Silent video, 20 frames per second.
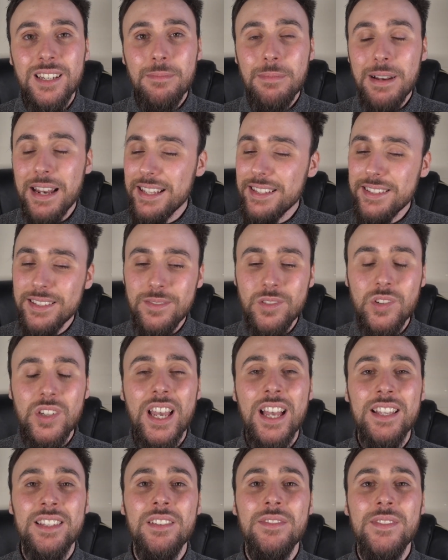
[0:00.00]
Play it some
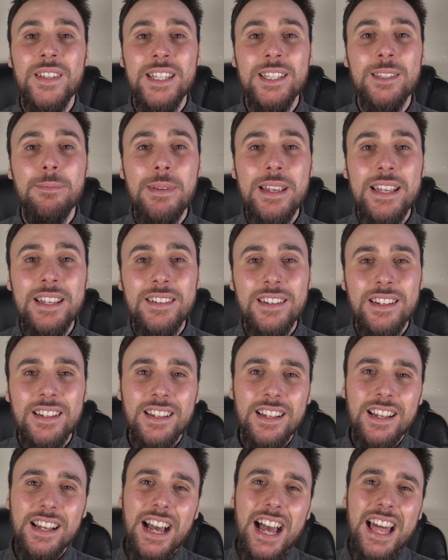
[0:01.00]
jazz if needs be,
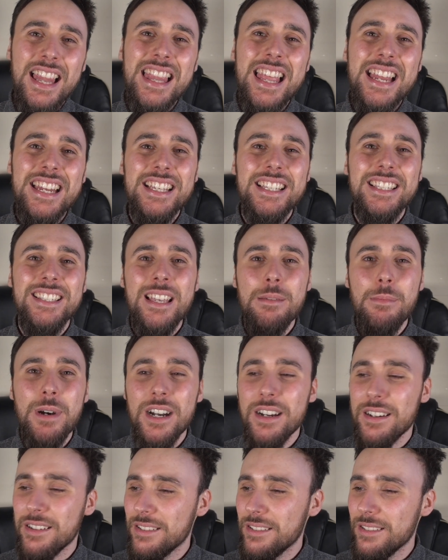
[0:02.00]
and let it
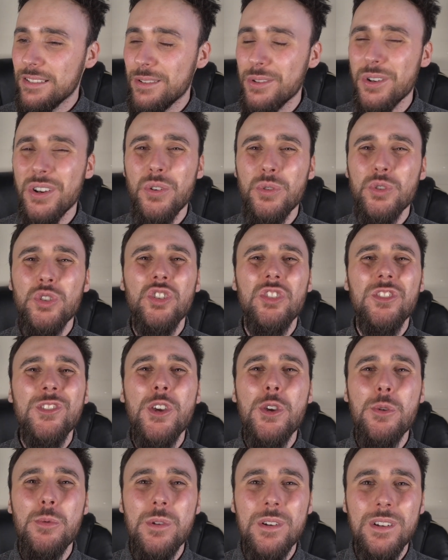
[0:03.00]
simmer or
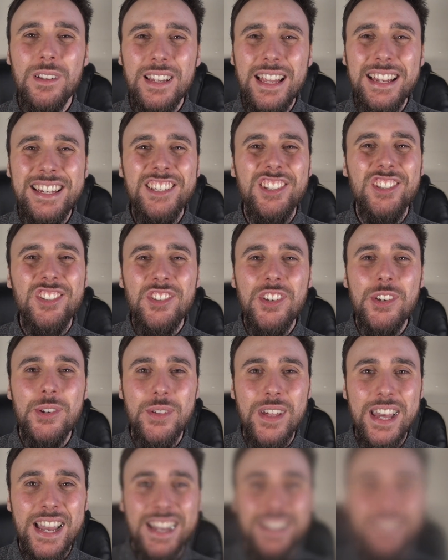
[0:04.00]
stew. Let it stew
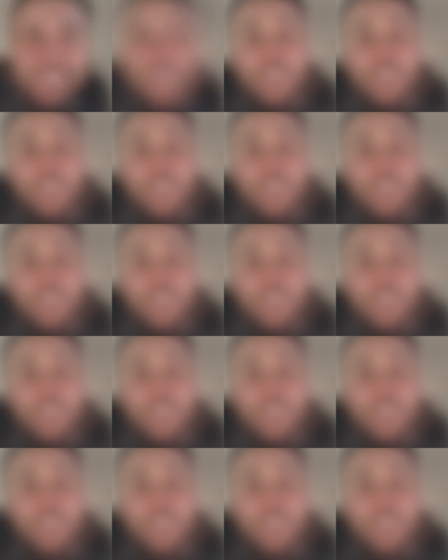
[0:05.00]
there.